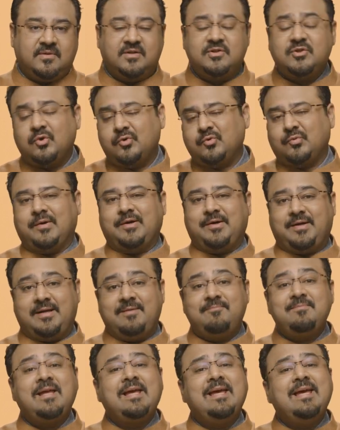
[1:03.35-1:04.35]
Don't worry,
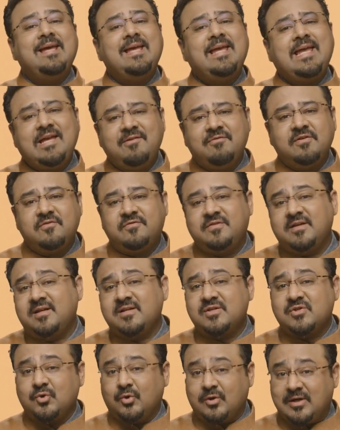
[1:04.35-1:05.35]
even if there
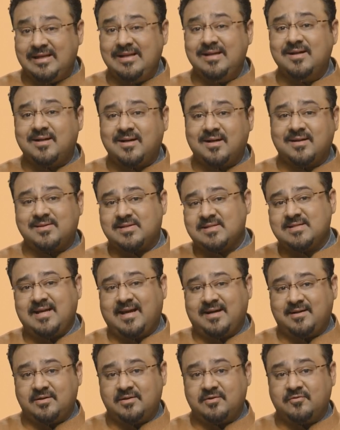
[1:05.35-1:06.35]
is no clear-cut
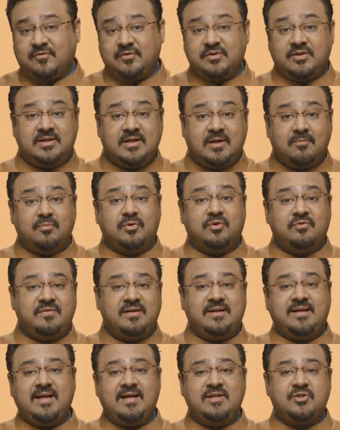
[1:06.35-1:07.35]
standard for the number of
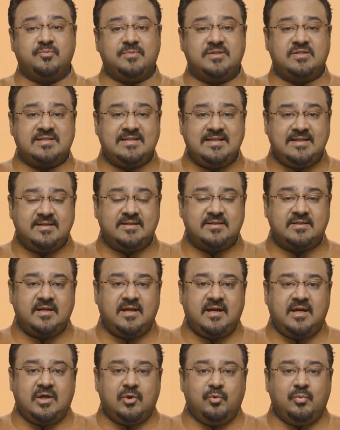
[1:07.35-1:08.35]
engagements needed,
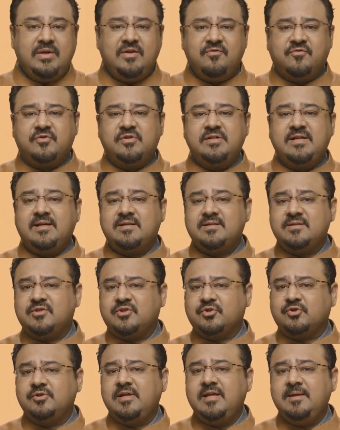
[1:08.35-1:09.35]
we've created
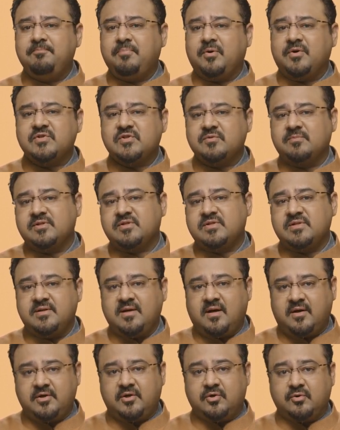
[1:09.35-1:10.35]
3 possible
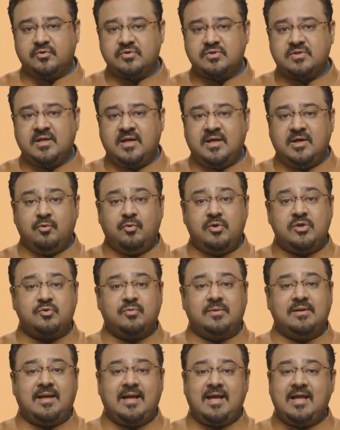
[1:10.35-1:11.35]
scenarios which
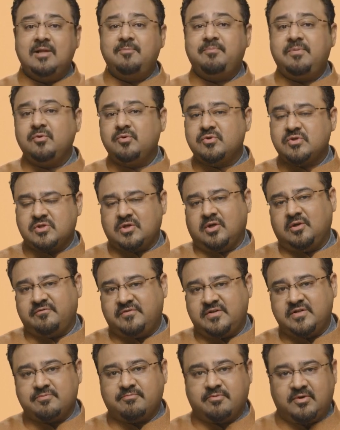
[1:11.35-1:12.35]
will help you solve
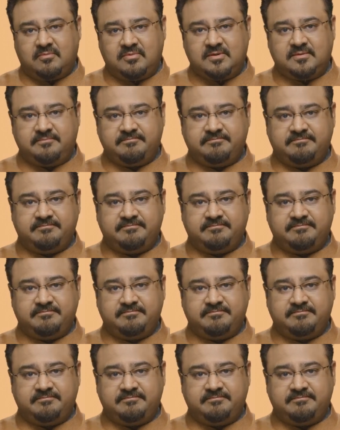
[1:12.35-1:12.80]
this problem.